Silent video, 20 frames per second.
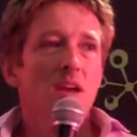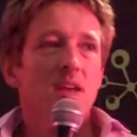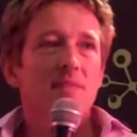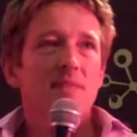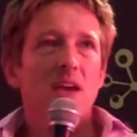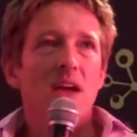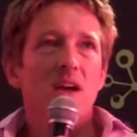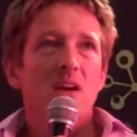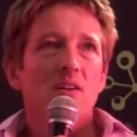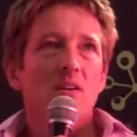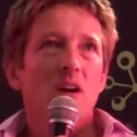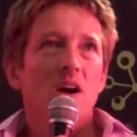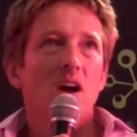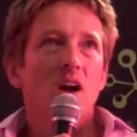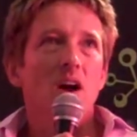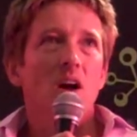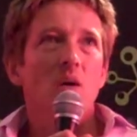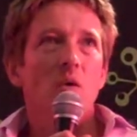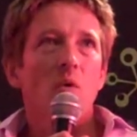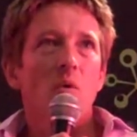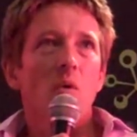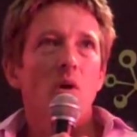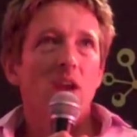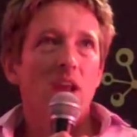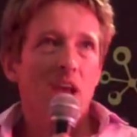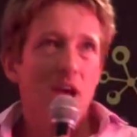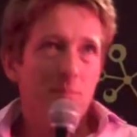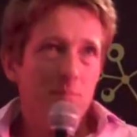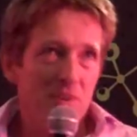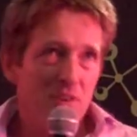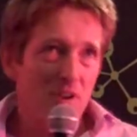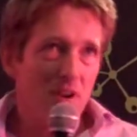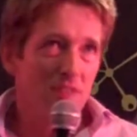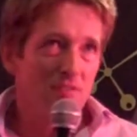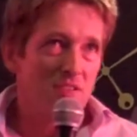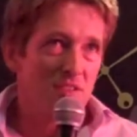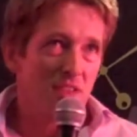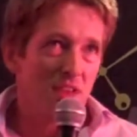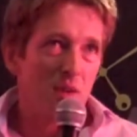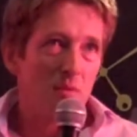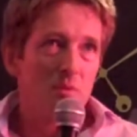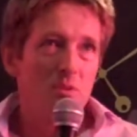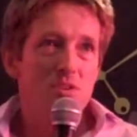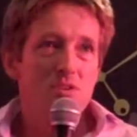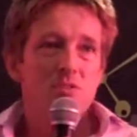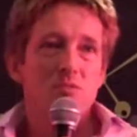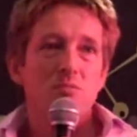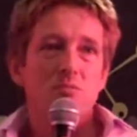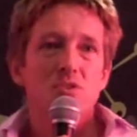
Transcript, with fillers: Now, what happened after that was,